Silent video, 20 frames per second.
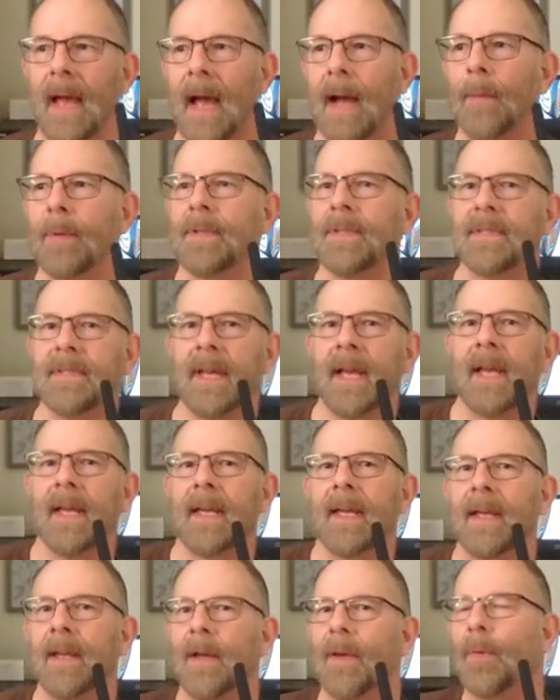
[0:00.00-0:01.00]
I would
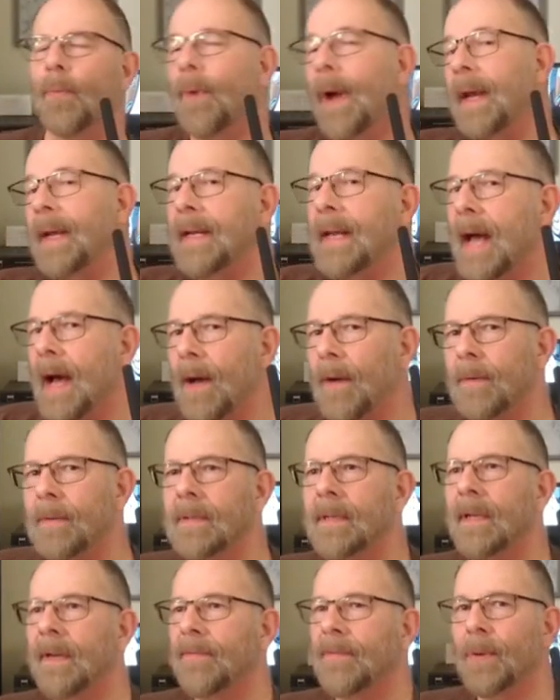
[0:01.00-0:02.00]
say right now,
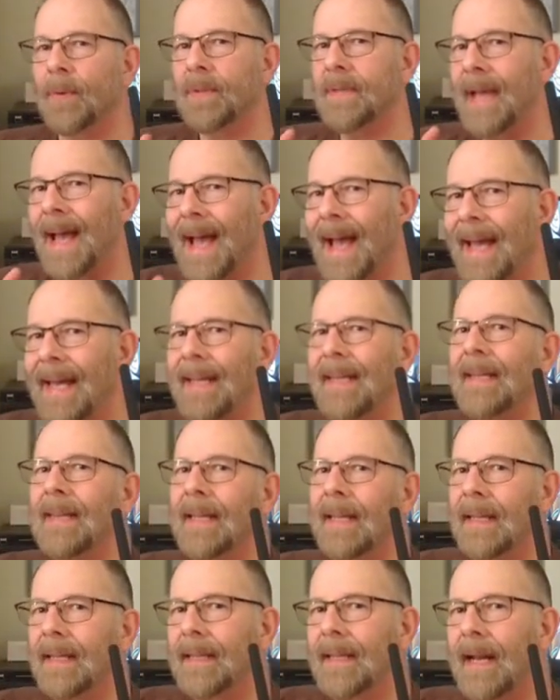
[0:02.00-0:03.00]
if there was
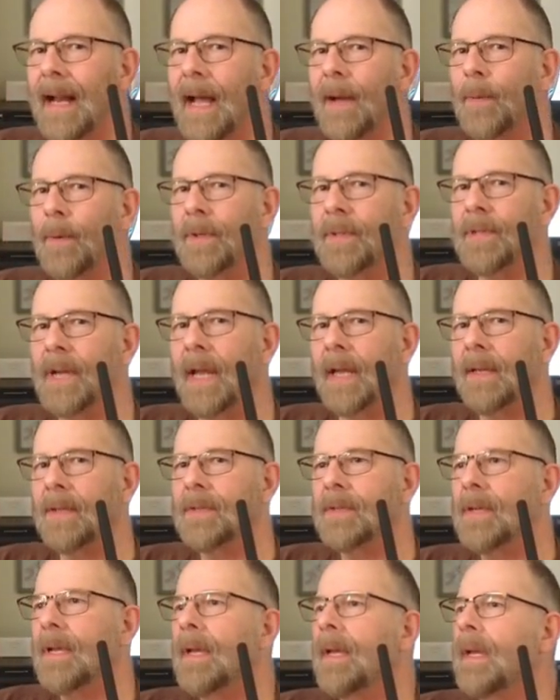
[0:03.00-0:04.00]
anything that I would change,